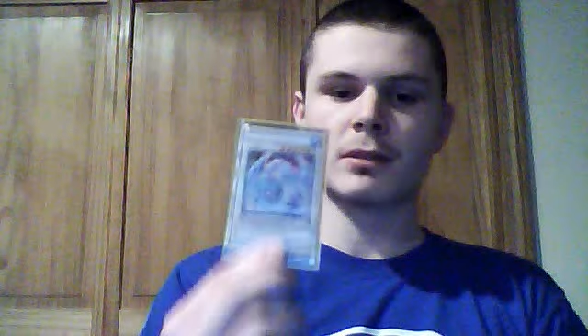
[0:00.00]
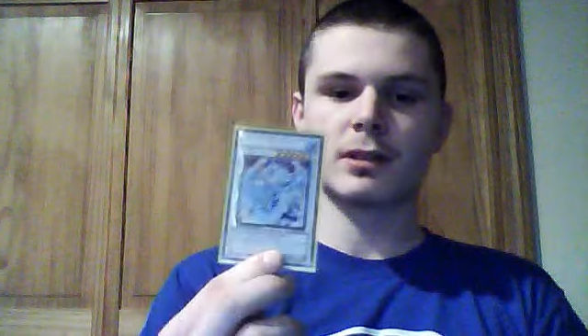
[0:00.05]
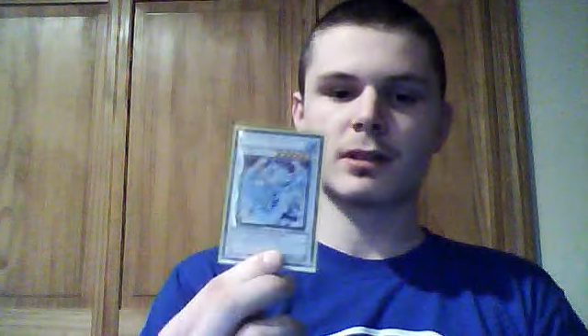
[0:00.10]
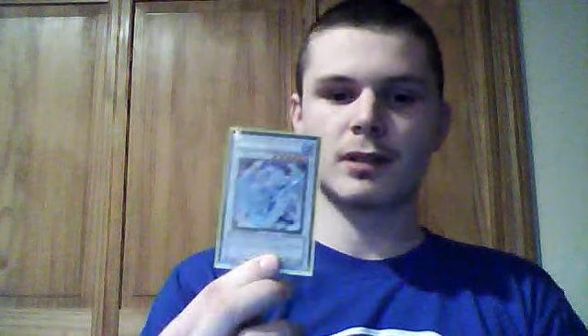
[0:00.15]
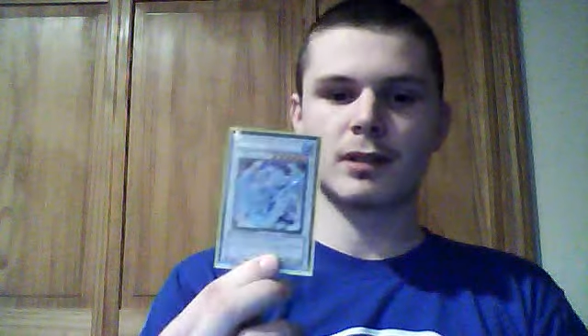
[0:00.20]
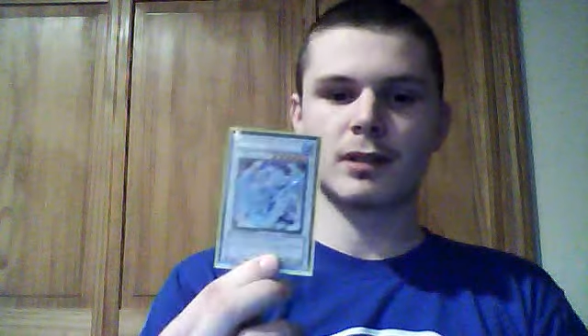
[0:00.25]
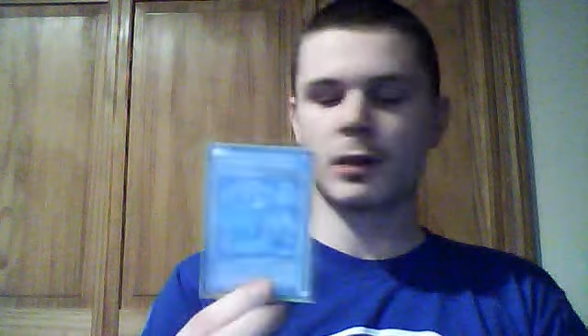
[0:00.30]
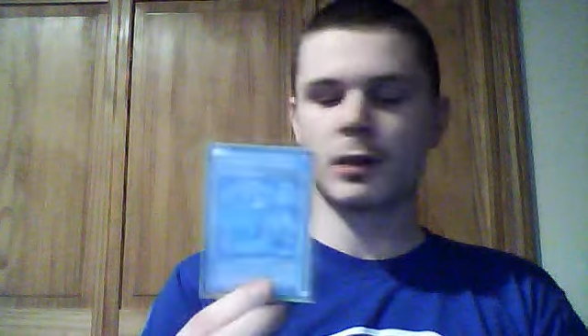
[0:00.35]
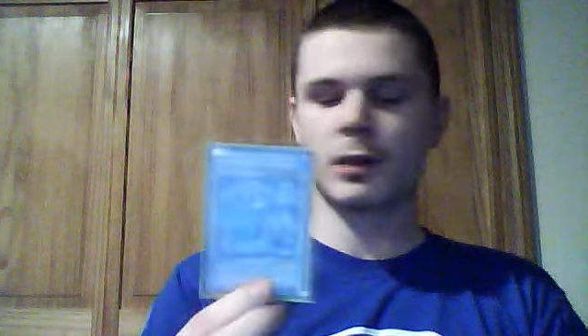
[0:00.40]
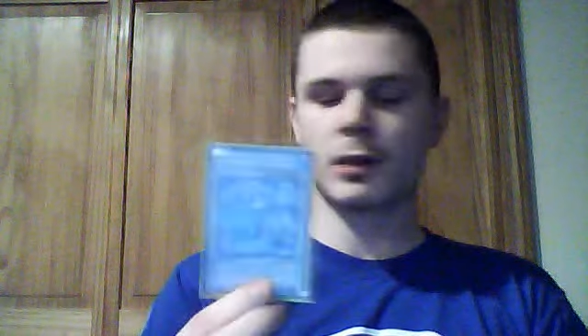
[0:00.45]
I
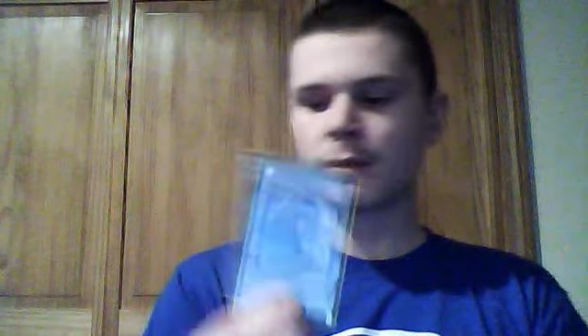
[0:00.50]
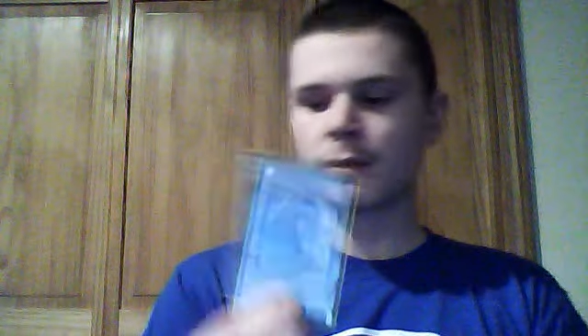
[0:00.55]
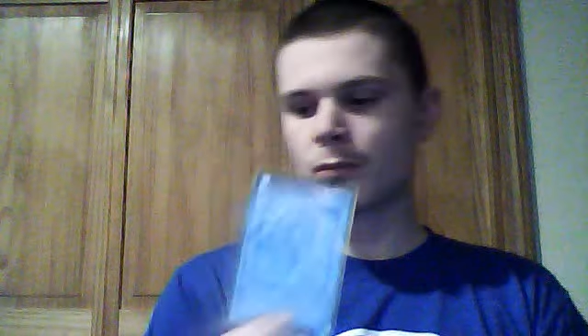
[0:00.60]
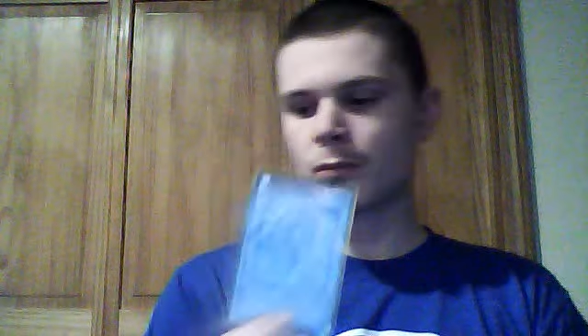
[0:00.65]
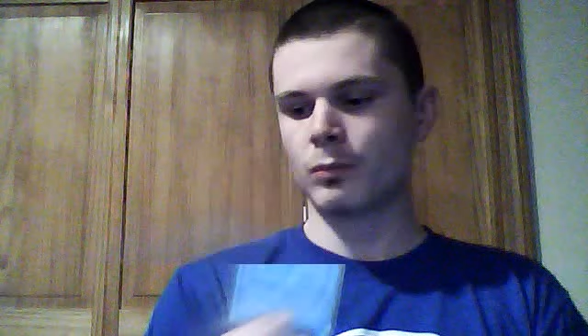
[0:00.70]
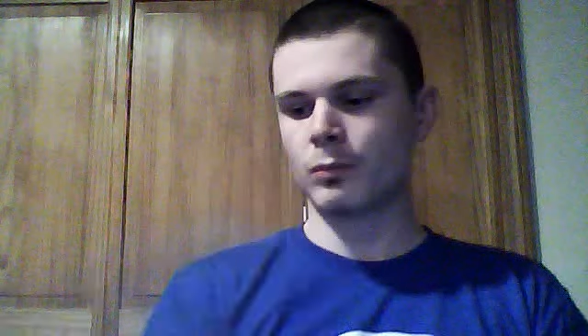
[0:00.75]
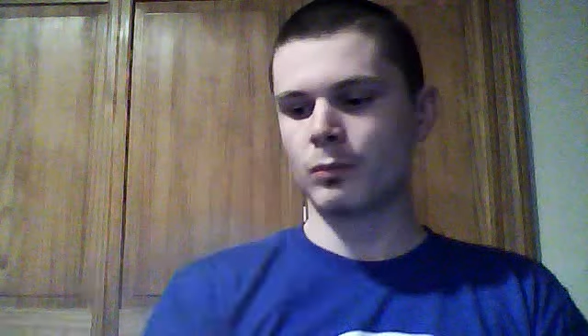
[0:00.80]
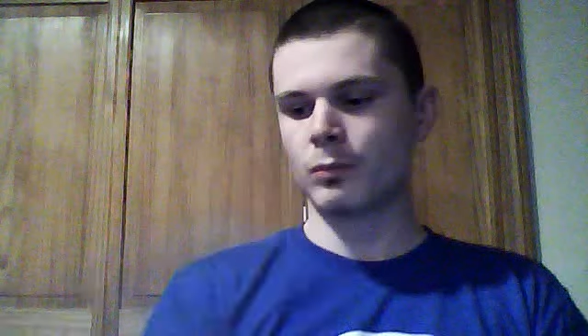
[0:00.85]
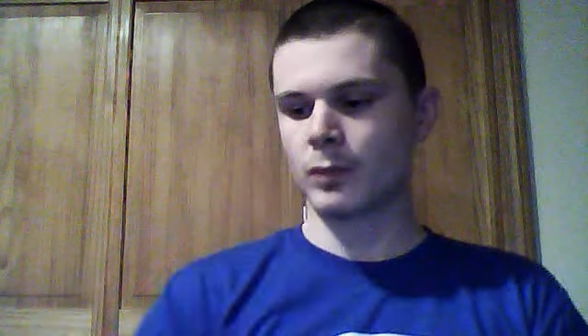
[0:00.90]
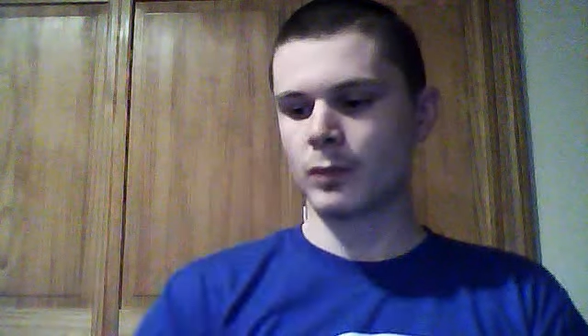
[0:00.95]
won
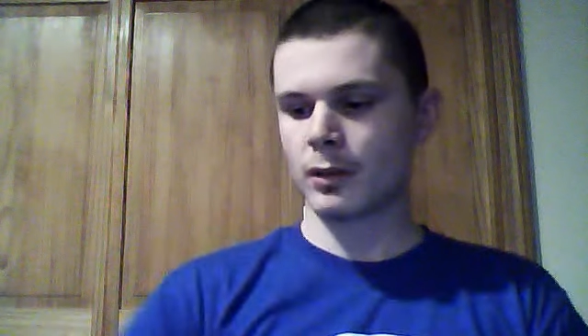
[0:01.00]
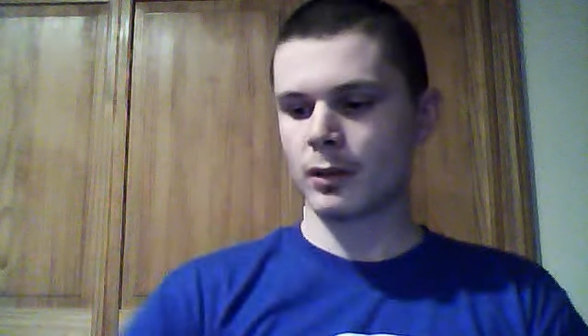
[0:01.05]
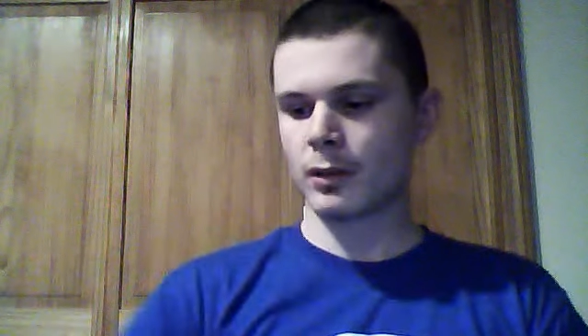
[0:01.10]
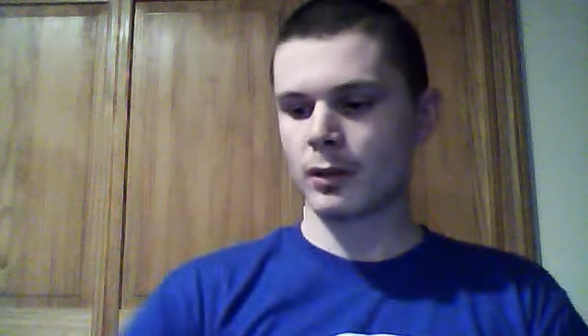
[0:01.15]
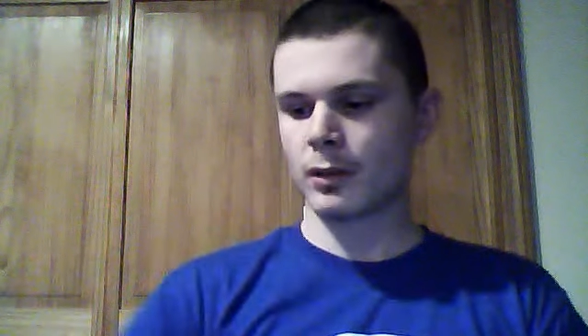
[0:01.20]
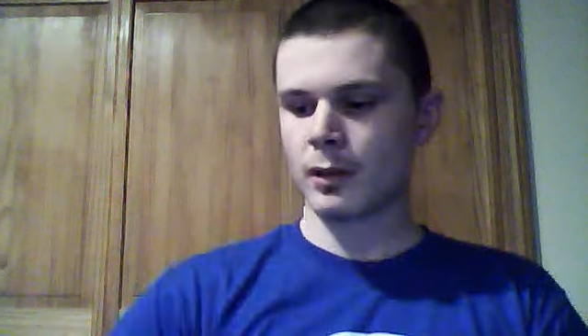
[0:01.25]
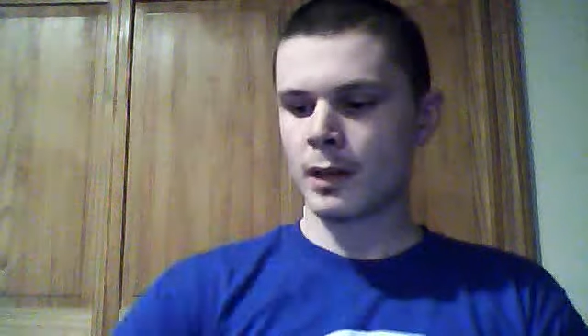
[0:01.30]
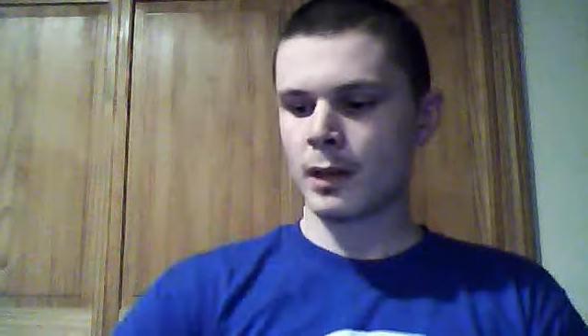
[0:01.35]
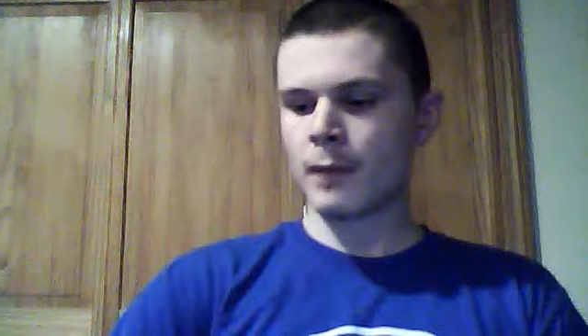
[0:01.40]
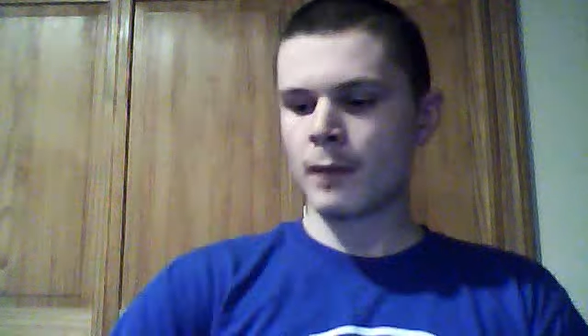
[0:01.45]

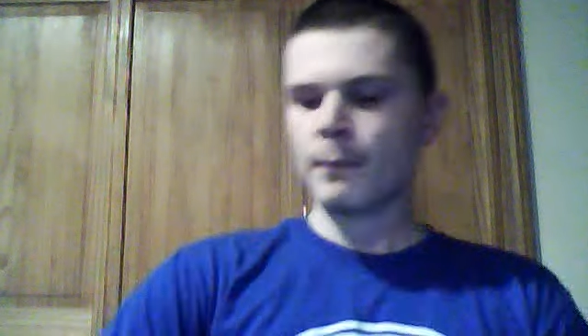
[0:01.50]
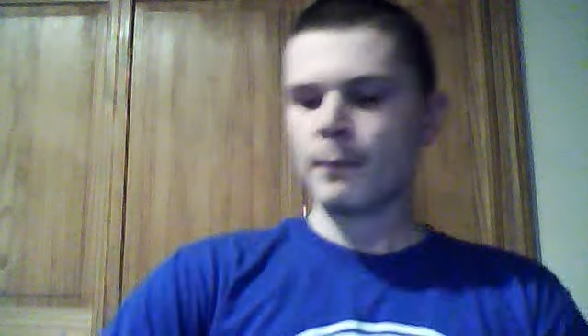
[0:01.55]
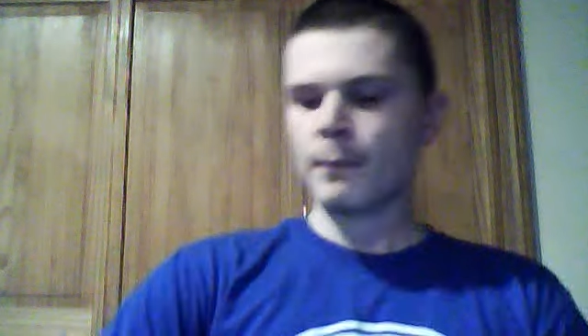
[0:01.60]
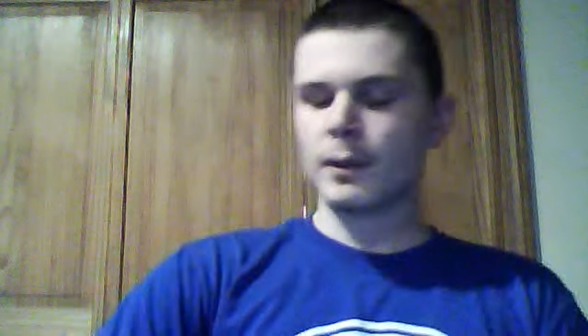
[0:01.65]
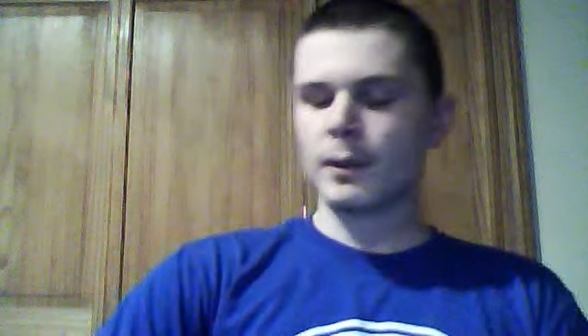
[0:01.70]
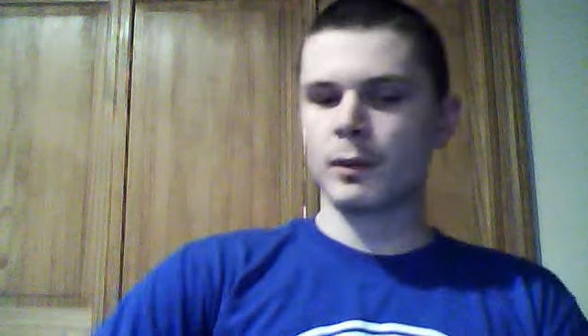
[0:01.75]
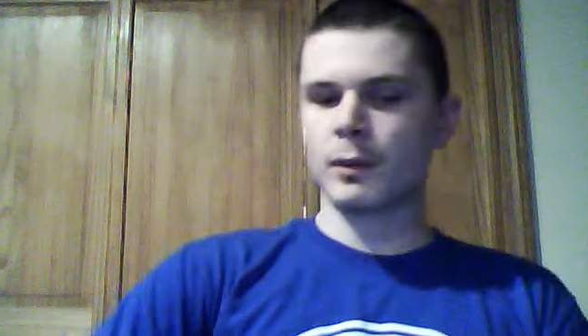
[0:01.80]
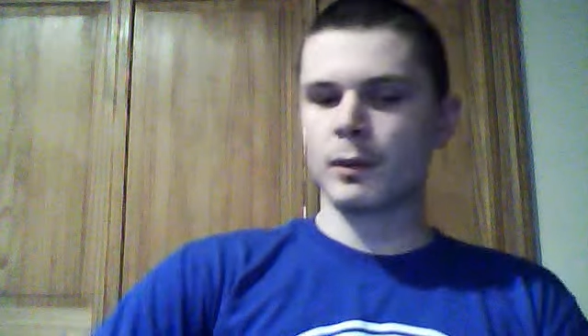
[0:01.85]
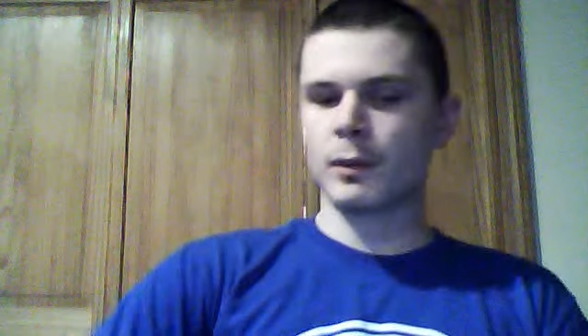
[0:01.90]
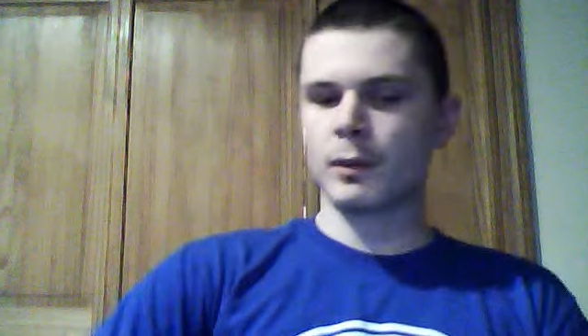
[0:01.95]

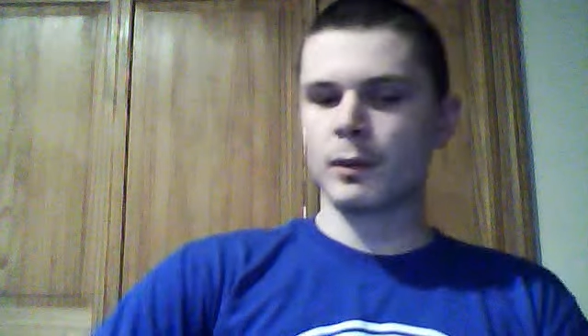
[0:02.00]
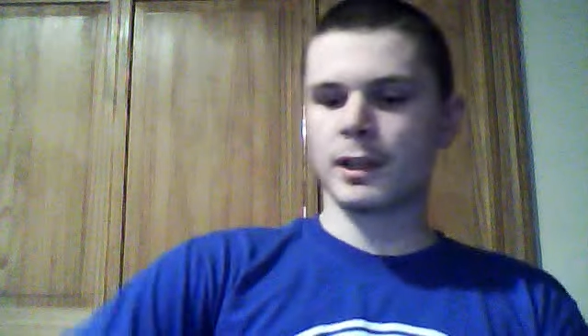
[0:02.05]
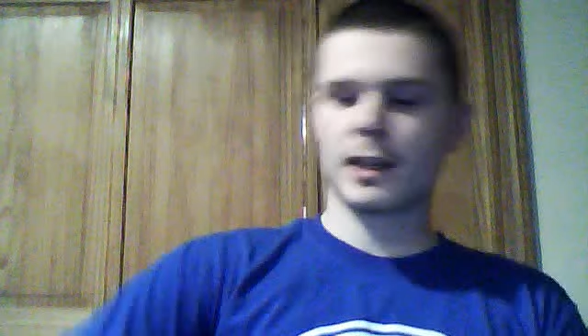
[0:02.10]
one today